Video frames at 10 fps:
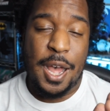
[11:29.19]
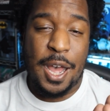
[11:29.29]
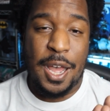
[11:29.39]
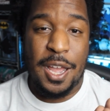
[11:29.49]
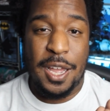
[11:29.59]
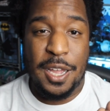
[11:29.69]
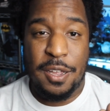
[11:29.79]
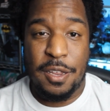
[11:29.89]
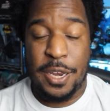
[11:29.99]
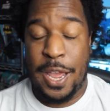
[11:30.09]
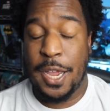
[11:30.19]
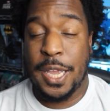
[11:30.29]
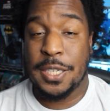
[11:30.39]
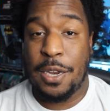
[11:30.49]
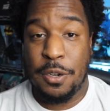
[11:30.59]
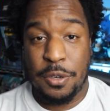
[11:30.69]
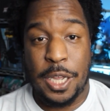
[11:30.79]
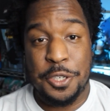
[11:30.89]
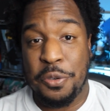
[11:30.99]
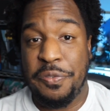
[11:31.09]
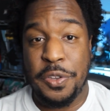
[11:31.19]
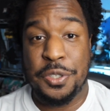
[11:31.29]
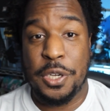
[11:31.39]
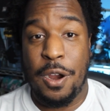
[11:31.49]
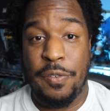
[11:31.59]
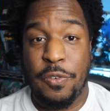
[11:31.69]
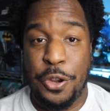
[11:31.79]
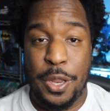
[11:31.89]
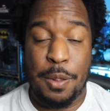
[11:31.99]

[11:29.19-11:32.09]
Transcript: I, in that case, I do, I do feel sorry for you.